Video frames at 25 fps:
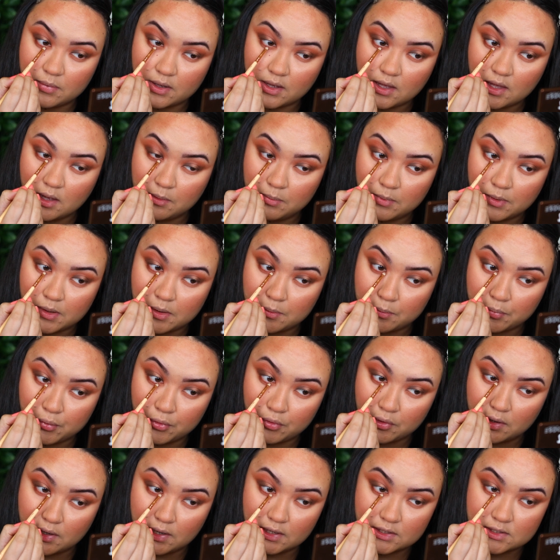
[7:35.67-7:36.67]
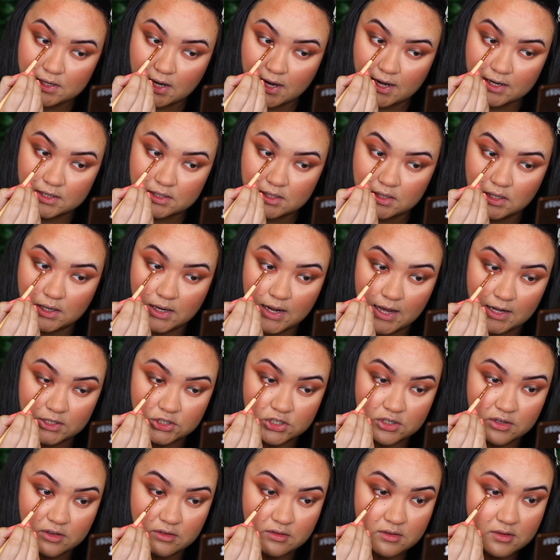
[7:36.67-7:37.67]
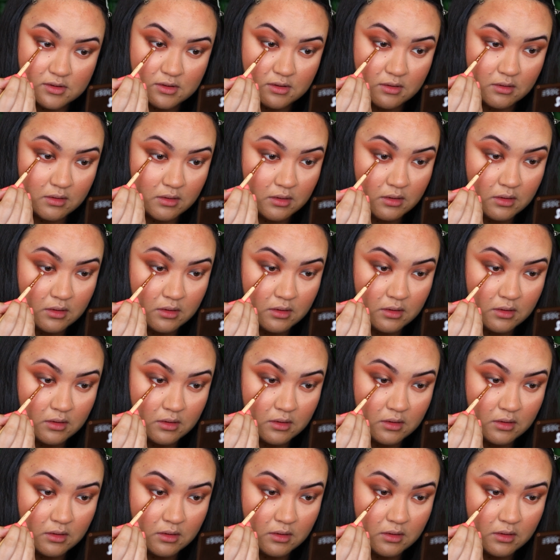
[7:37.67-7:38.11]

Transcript: but keeping it pretty tight to the lashes.